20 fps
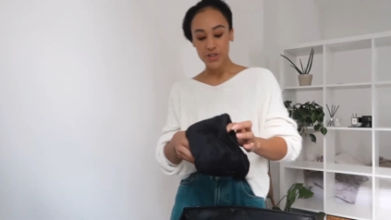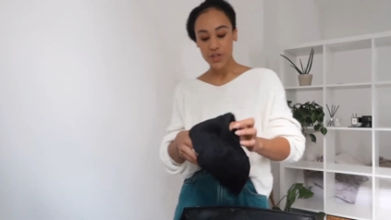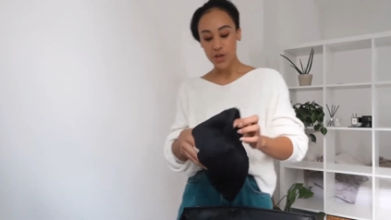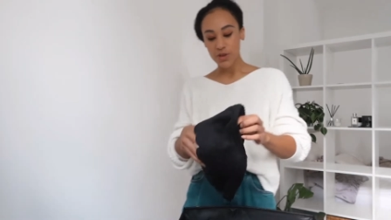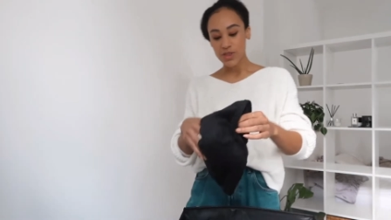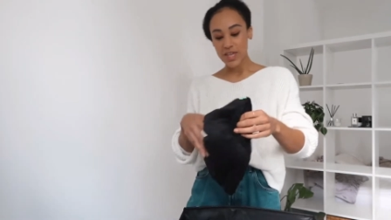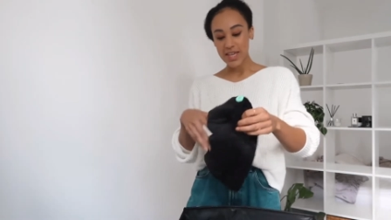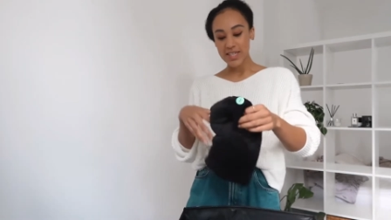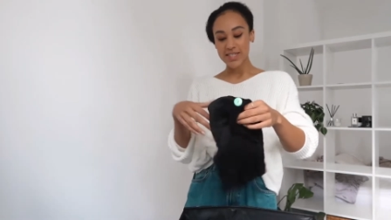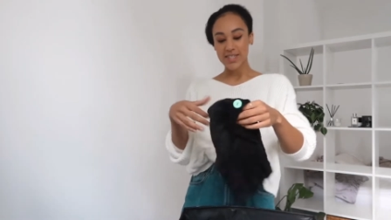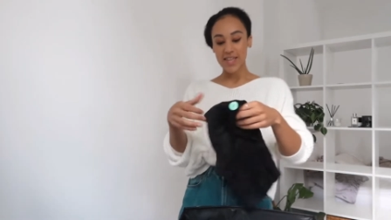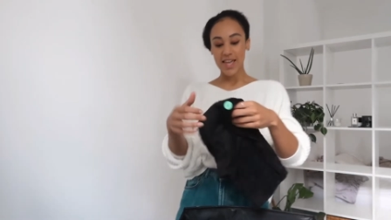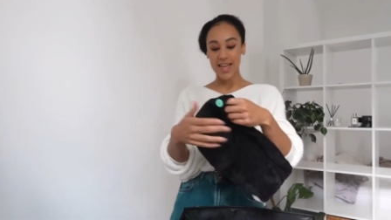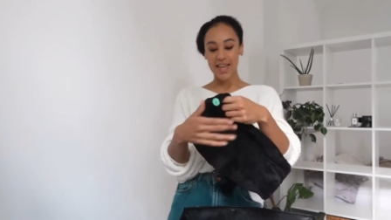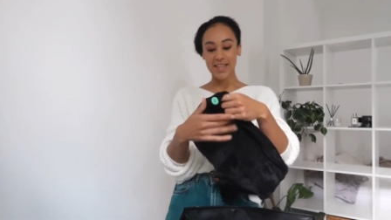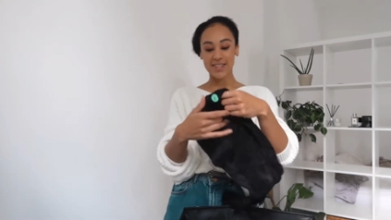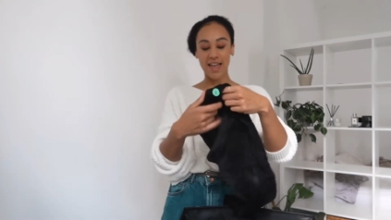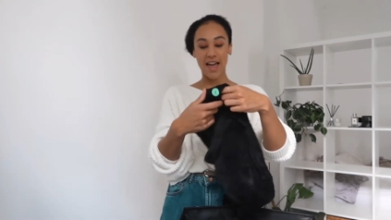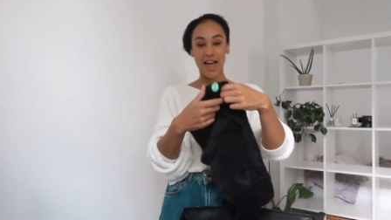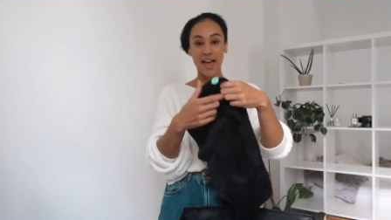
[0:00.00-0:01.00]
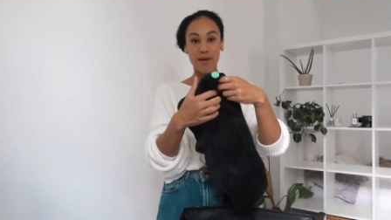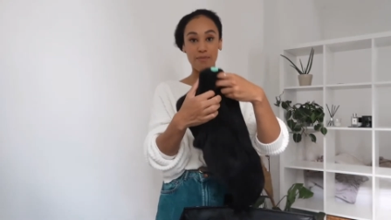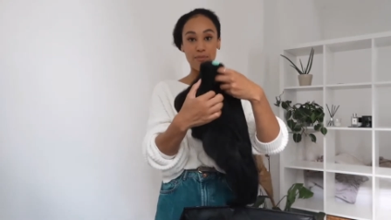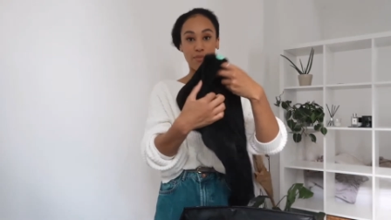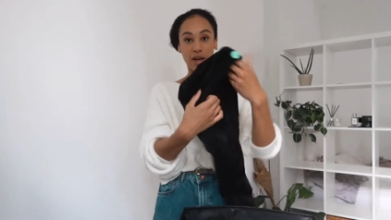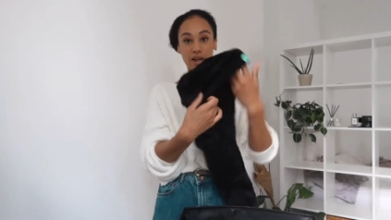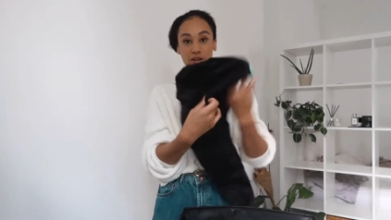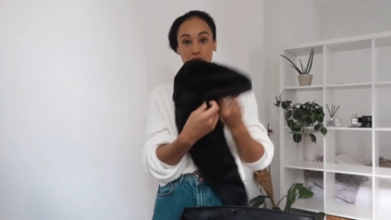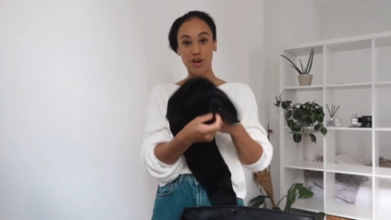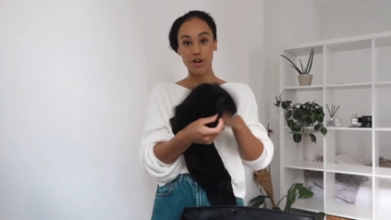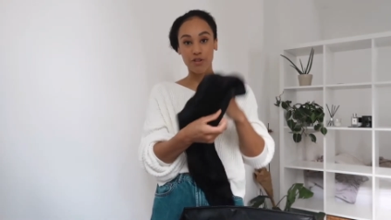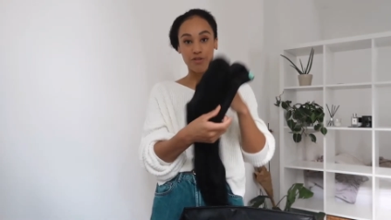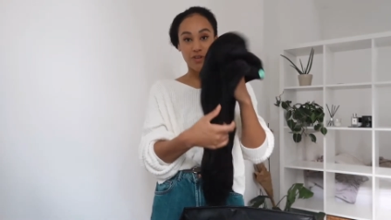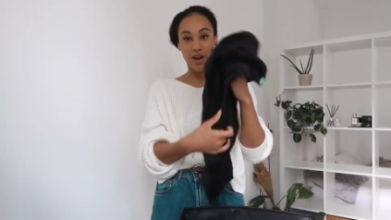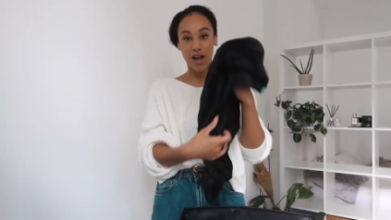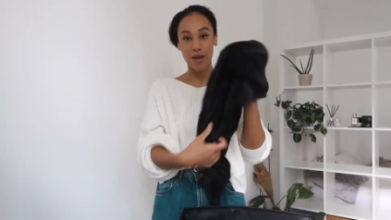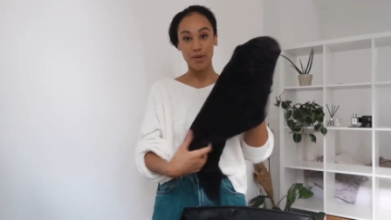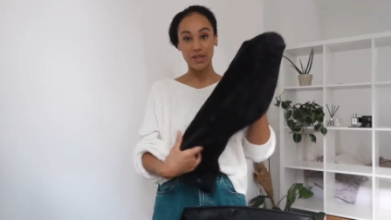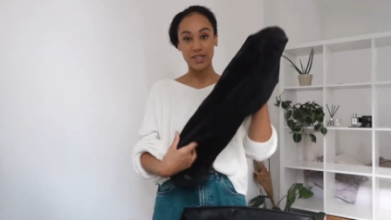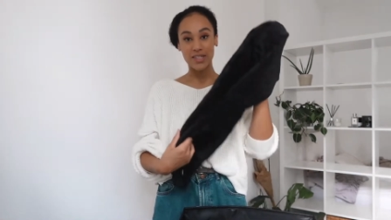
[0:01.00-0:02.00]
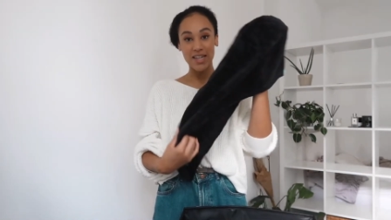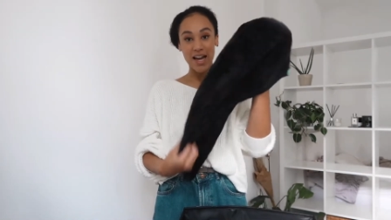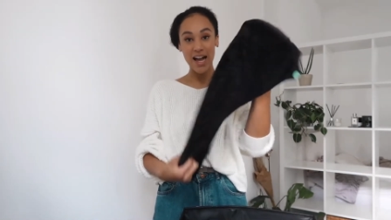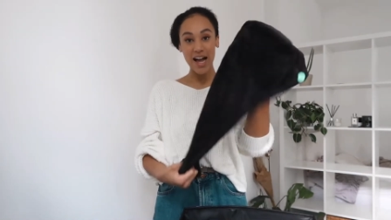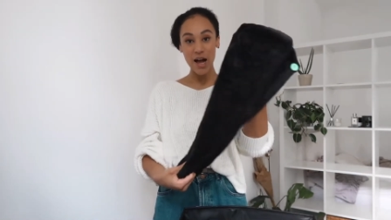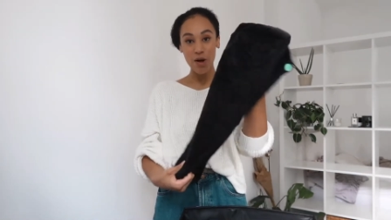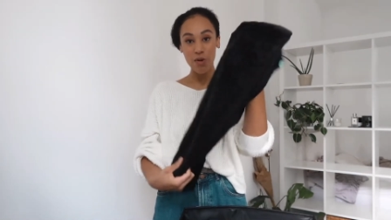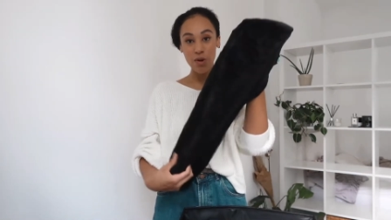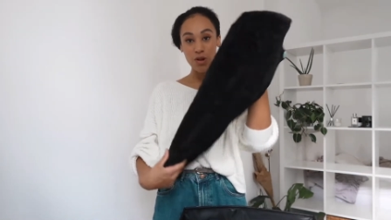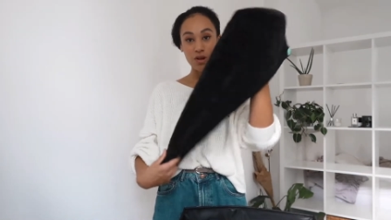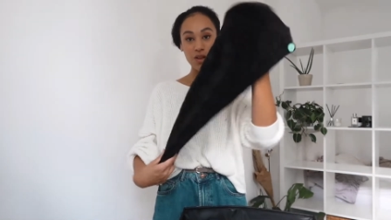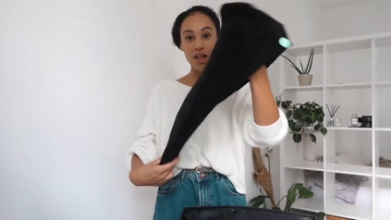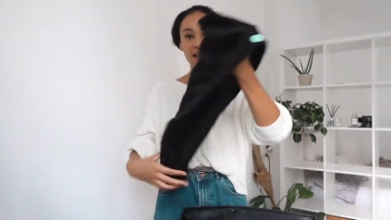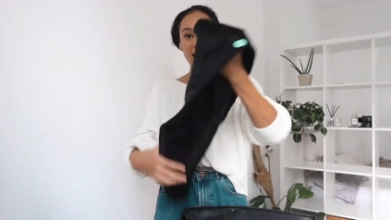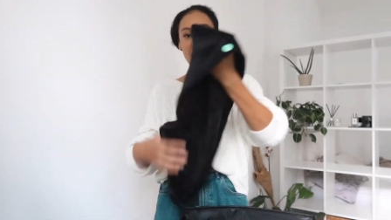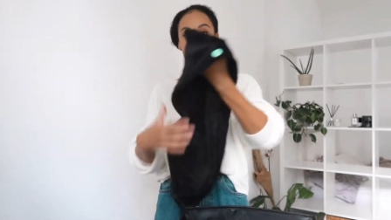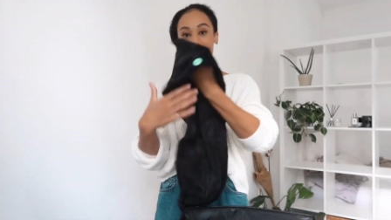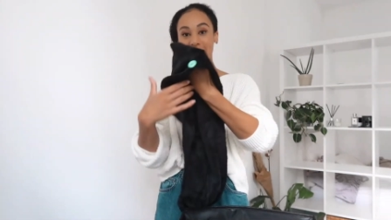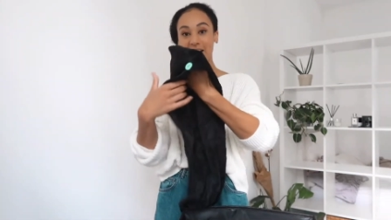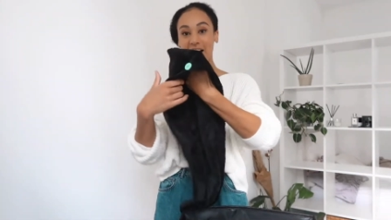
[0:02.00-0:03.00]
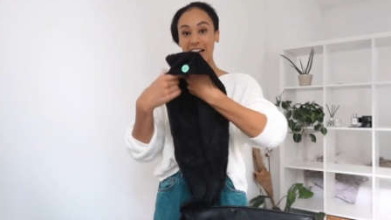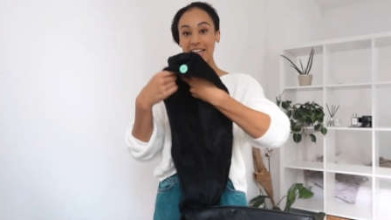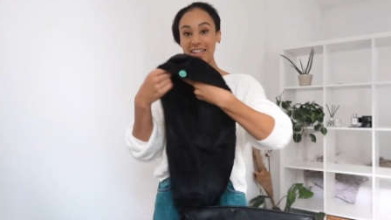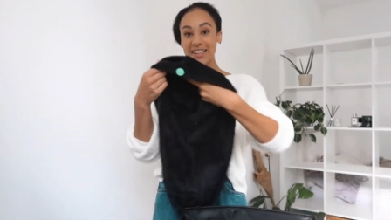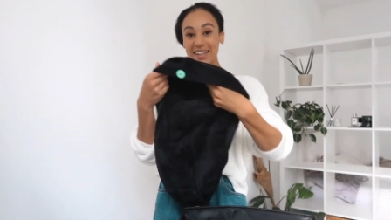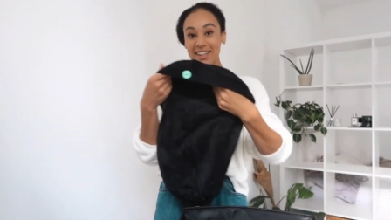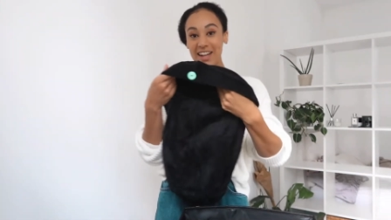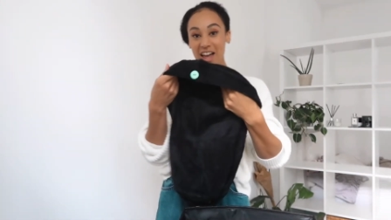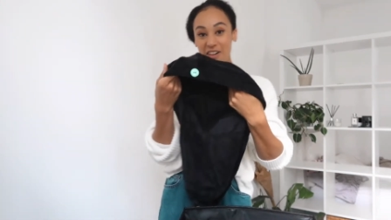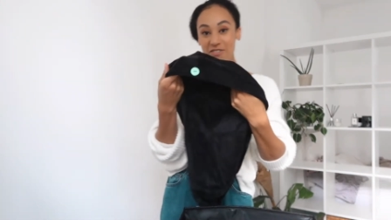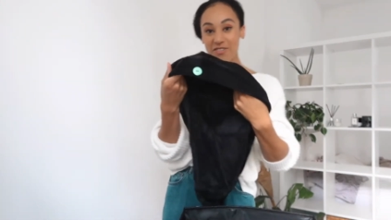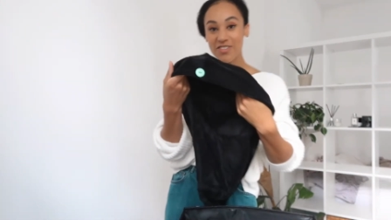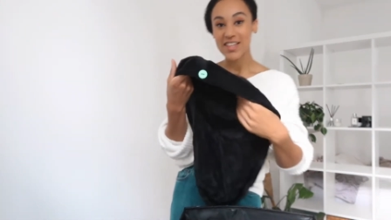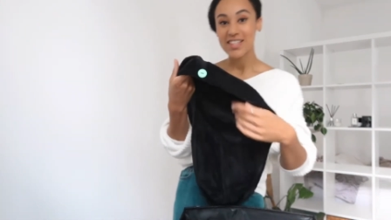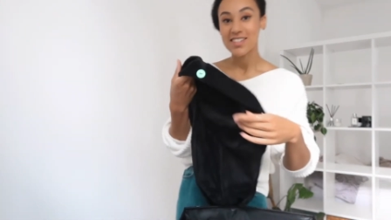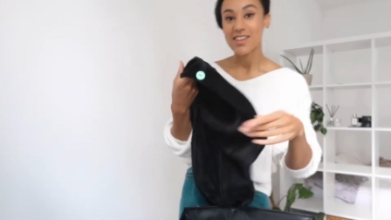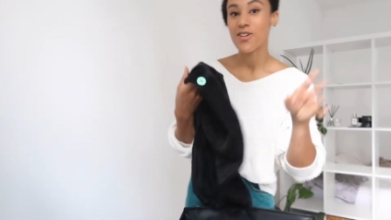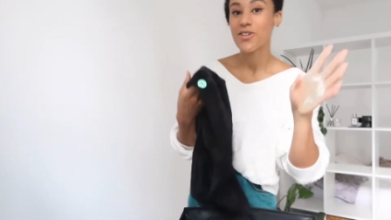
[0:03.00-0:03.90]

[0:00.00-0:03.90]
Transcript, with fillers: So this is a microfiber towel and I love this.